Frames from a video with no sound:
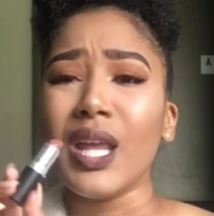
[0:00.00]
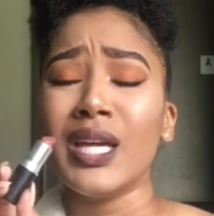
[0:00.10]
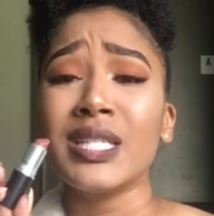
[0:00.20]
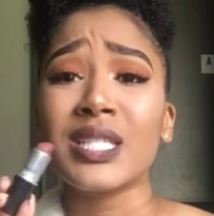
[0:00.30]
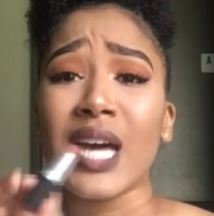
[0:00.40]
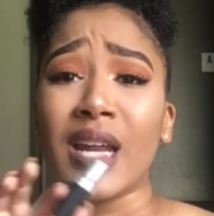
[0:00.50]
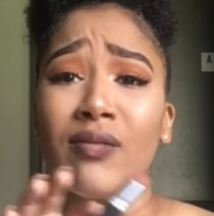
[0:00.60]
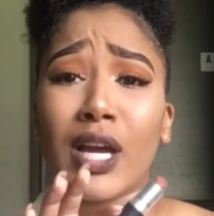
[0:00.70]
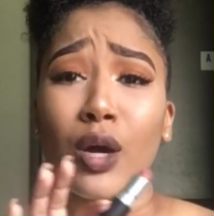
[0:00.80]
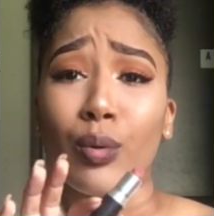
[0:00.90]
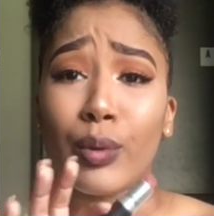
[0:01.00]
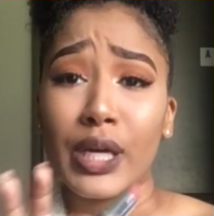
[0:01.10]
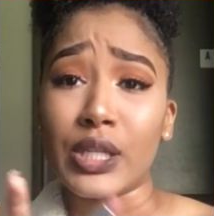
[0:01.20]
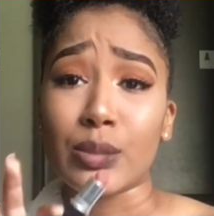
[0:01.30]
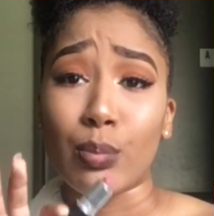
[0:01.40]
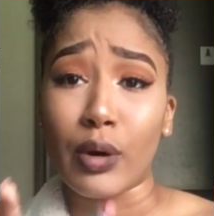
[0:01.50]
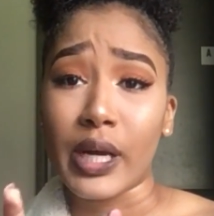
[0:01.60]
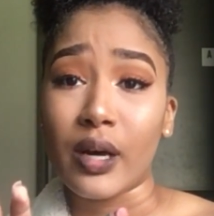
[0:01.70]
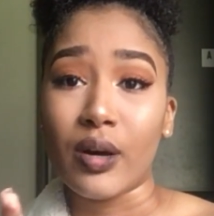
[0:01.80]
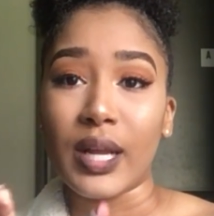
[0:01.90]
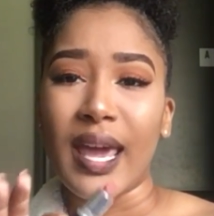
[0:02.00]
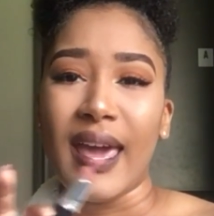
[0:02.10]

it's kind of like a reddish brown,